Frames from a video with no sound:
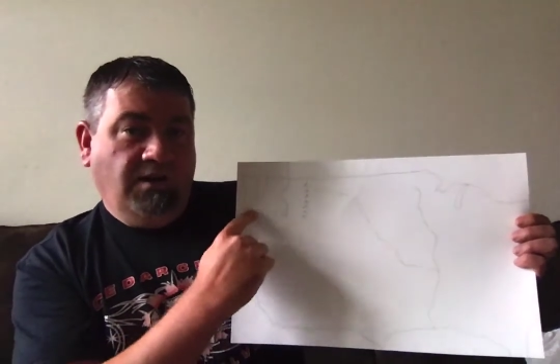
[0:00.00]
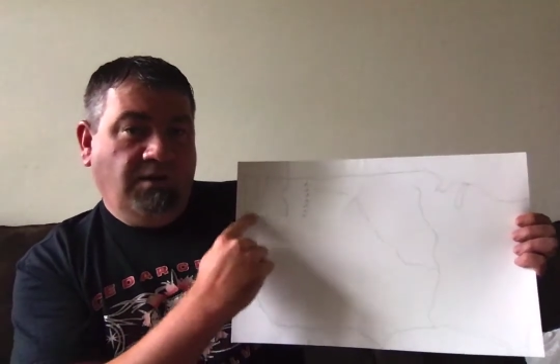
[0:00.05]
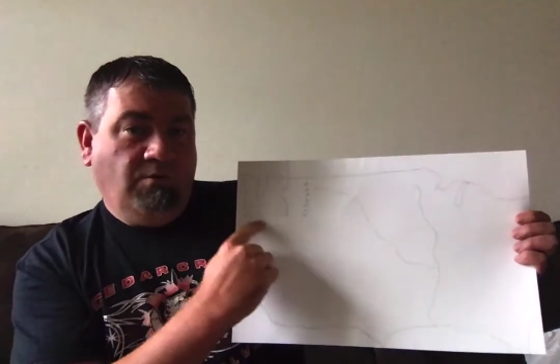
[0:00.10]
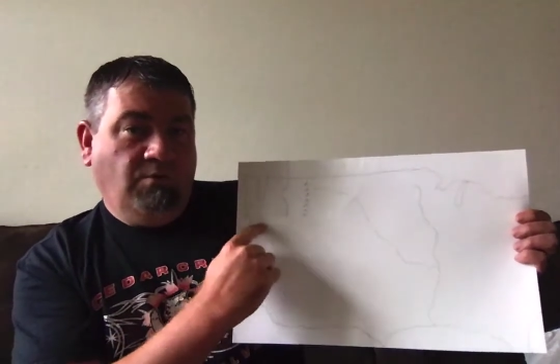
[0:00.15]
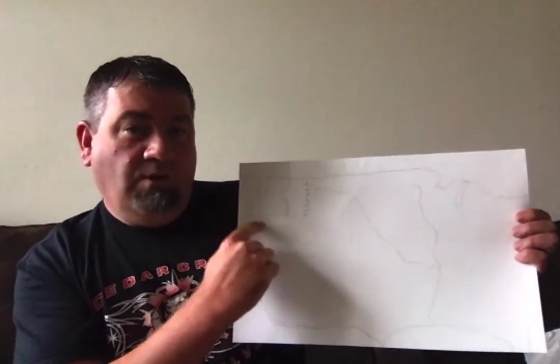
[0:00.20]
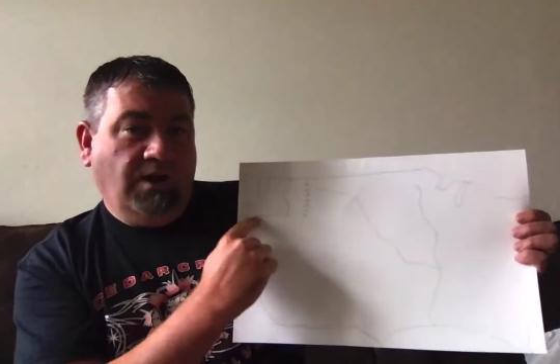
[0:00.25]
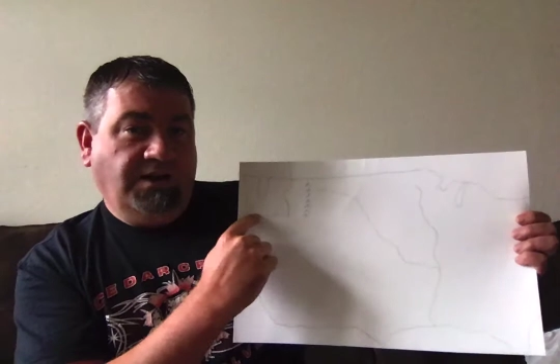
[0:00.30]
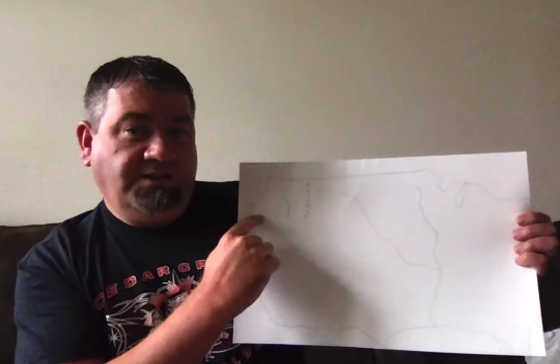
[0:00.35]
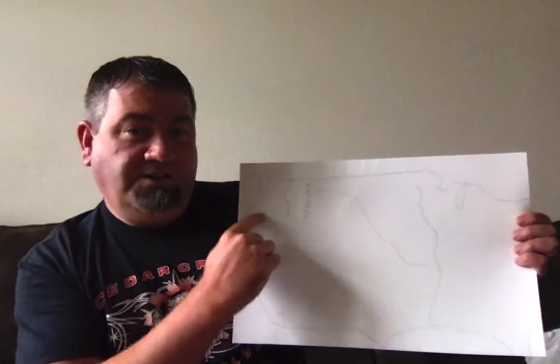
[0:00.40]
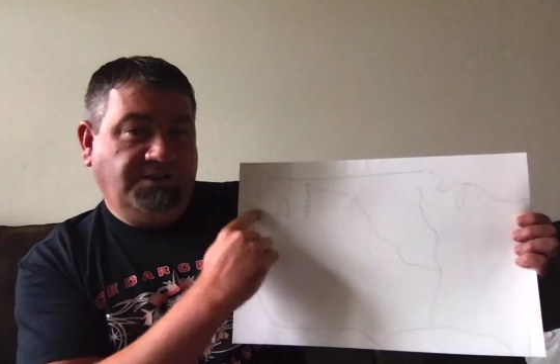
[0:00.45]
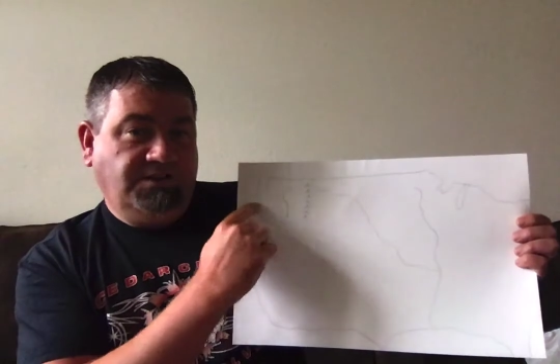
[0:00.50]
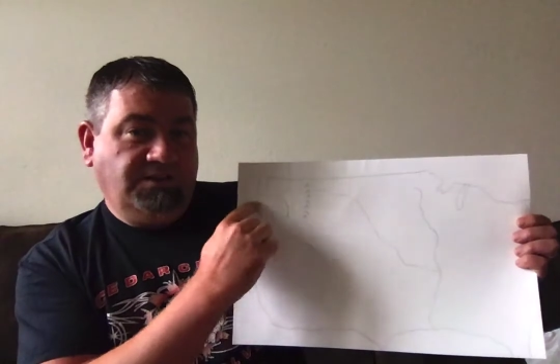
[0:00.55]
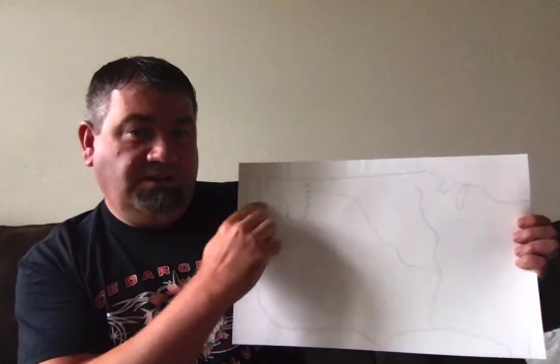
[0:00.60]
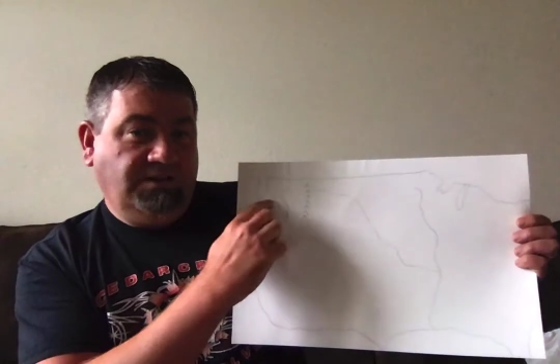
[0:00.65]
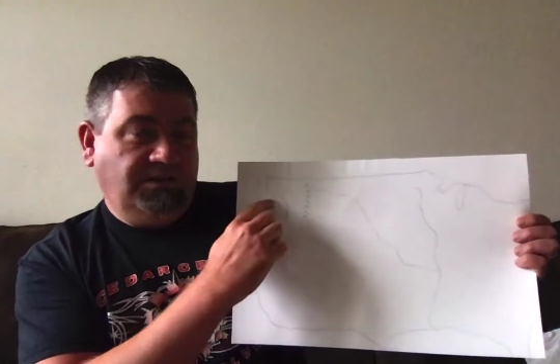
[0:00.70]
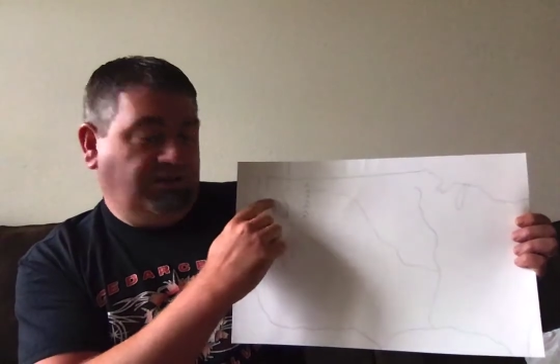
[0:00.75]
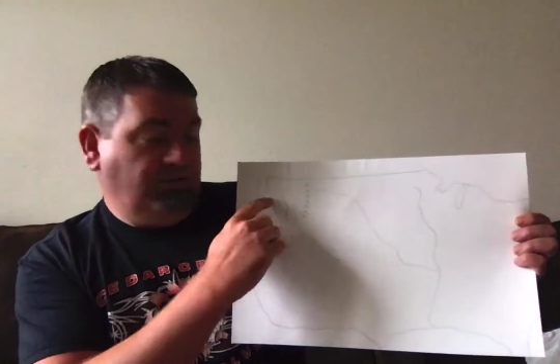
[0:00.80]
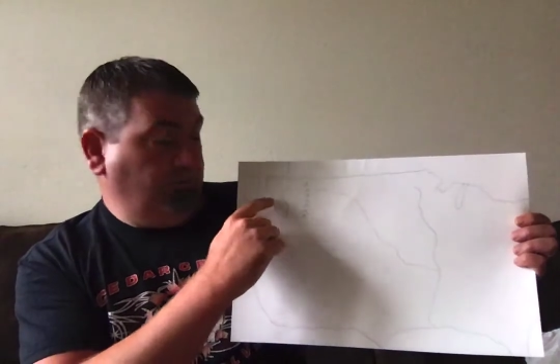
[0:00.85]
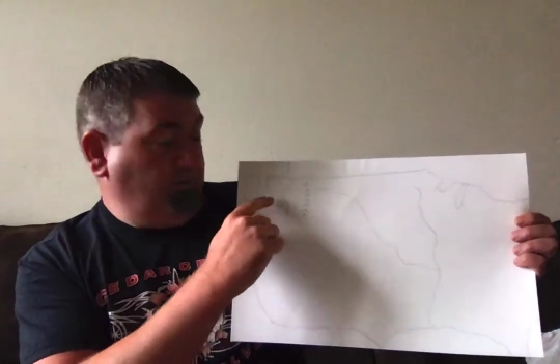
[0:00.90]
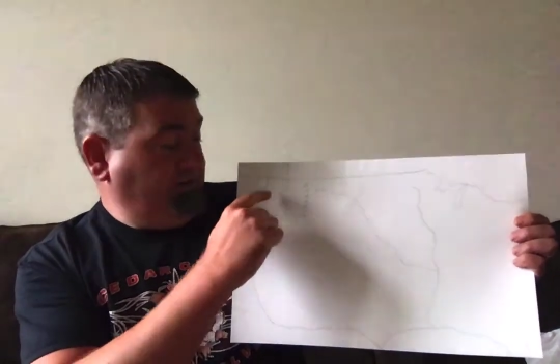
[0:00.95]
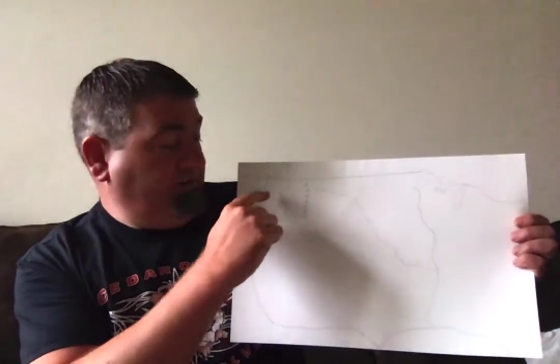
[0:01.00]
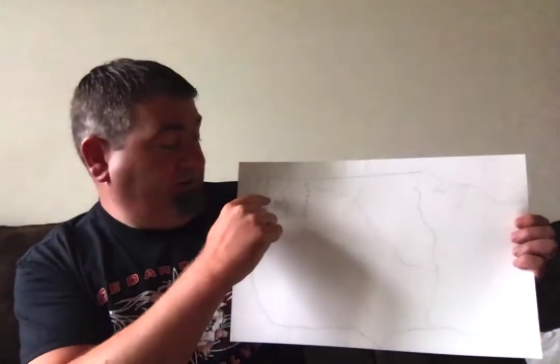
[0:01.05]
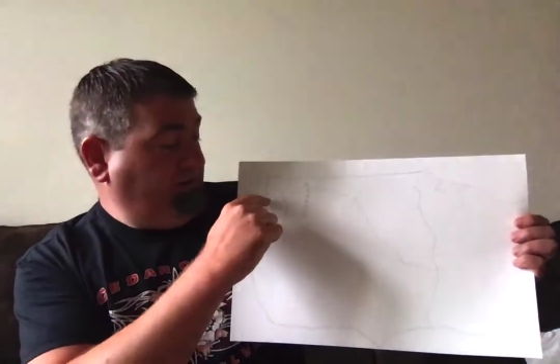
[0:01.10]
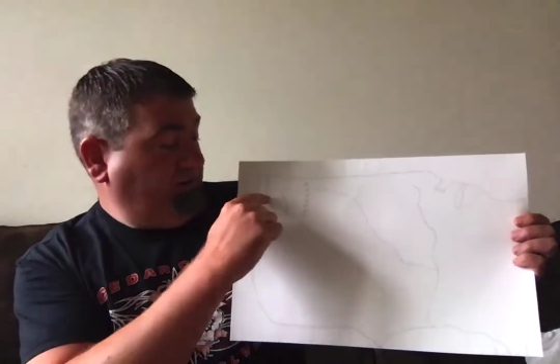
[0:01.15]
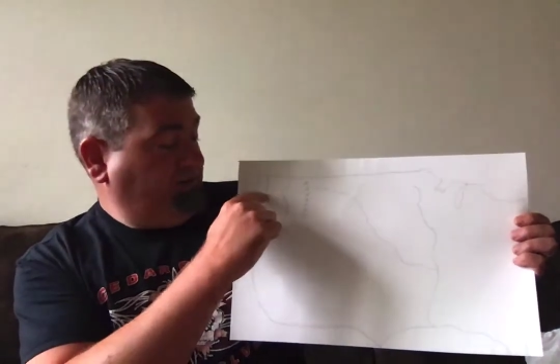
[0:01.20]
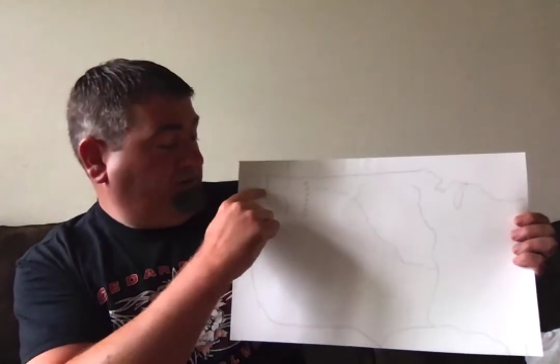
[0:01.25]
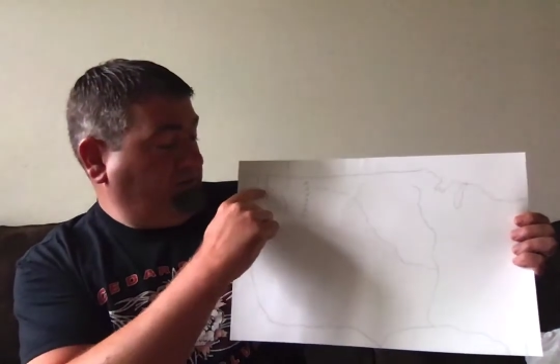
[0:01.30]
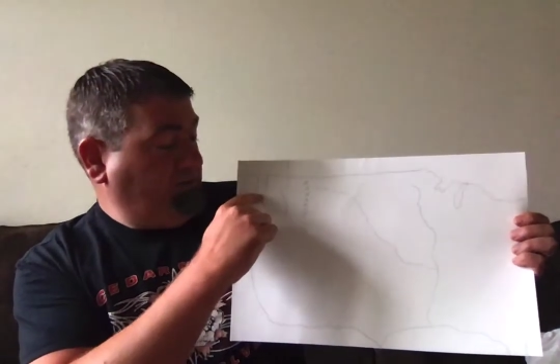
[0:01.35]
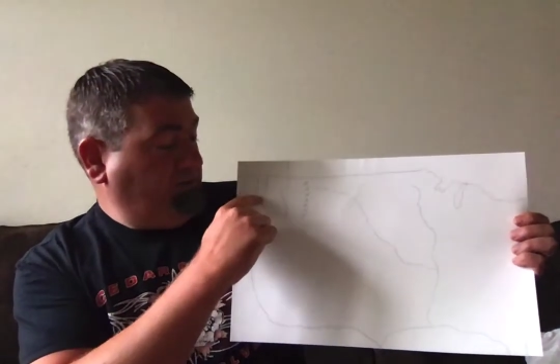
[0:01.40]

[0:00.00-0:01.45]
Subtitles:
Washington needs to be fixed.